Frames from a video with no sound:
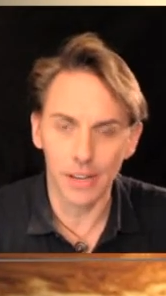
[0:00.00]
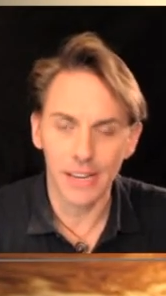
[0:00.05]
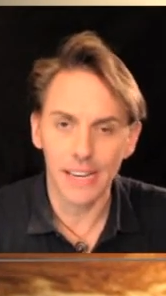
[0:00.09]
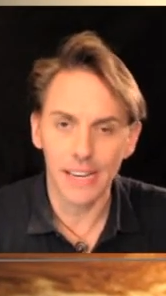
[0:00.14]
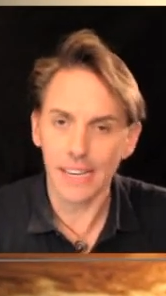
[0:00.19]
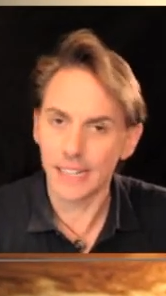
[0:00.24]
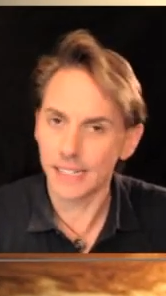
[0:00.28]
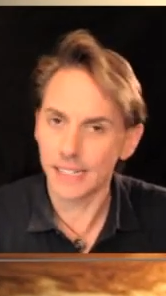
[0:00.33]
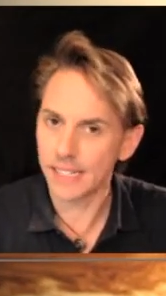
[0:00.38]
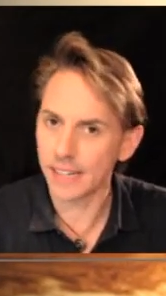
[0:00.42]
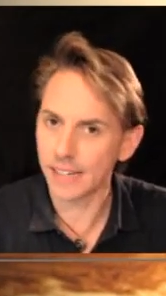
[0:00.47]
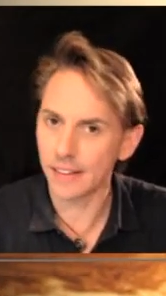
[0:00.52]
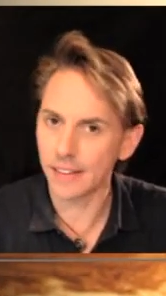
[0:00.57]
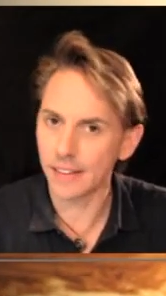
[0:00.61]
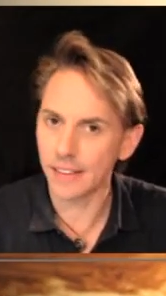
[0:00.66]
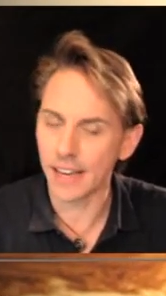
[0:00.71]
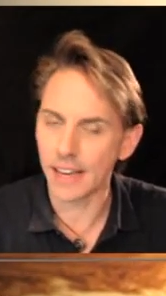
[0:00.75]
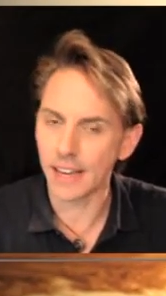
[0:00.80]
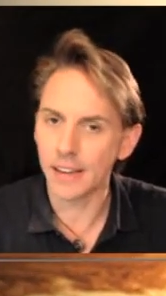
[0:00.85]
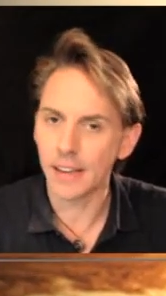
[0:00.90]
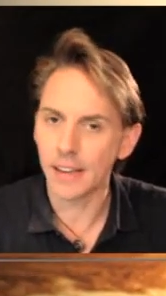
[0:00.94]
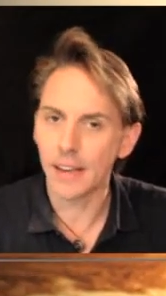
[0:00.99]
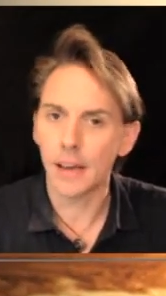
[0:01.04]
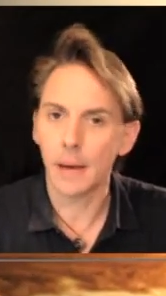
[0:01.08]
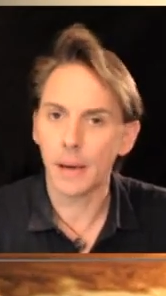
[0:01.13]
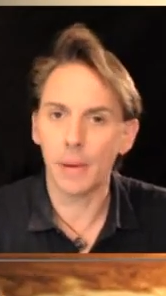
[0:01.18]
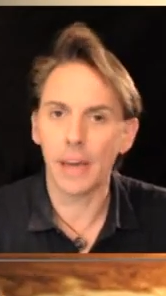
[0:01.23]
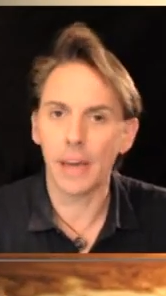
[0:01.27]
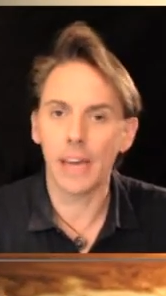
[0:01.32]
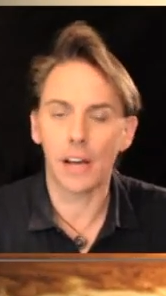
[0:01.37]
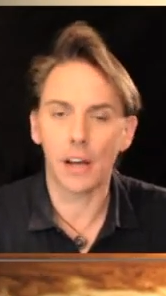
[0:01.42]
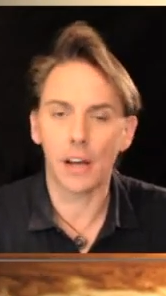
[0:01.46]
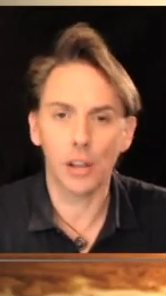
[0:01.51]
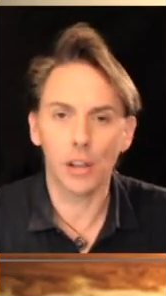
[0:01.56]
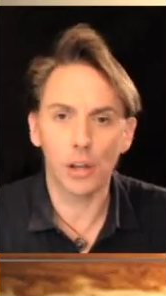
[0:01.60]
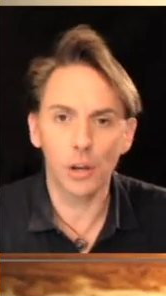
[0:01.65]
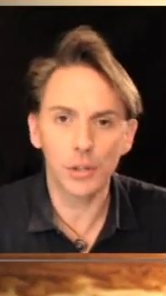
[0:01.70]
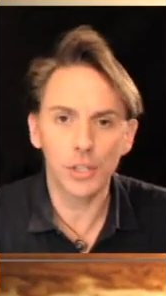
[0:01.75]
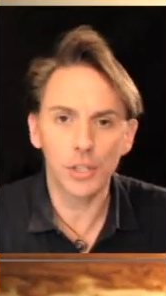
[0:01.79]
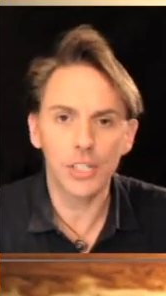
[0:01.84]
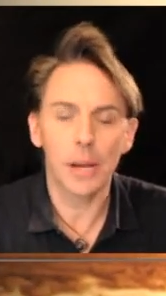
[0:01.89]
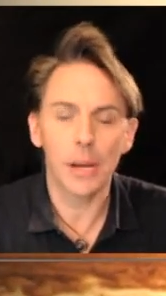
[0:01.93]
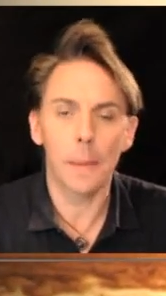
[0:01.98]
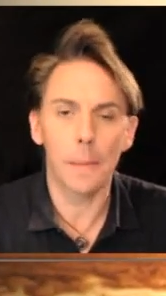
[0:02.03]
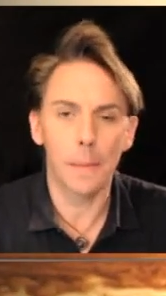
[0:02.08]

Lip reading: Until then, pay close,